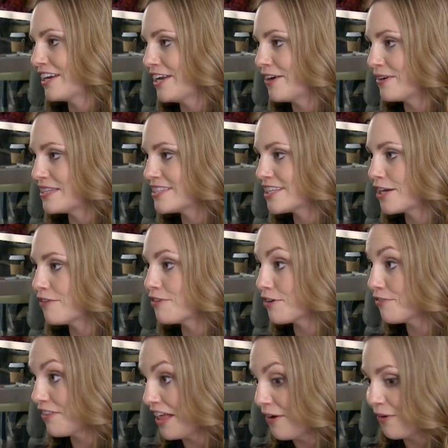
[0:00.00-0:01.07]
instead of your
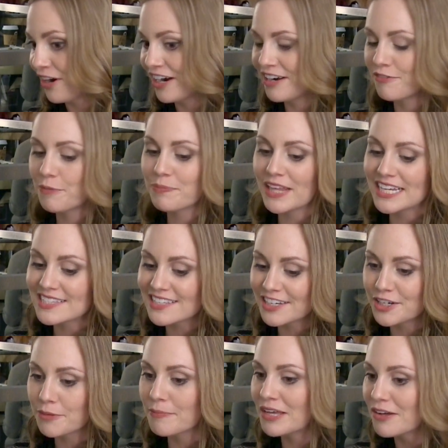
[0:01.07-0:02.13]
flour, and
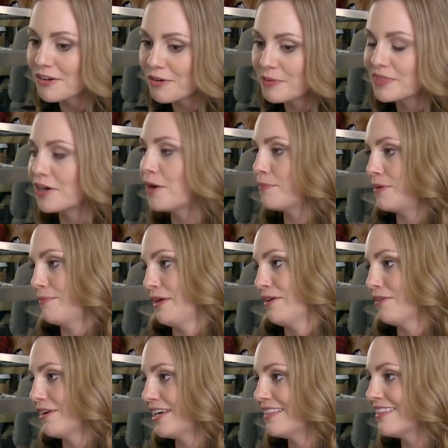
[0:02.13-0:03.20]
replacing your milk with almond
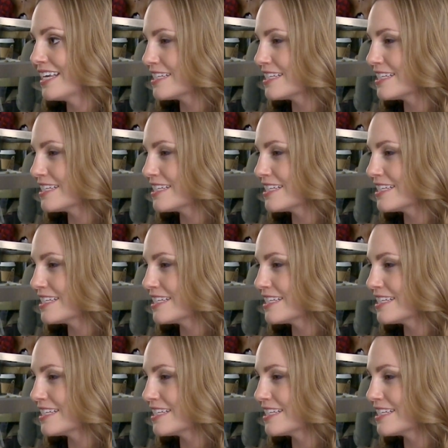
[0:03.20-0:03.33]
milk and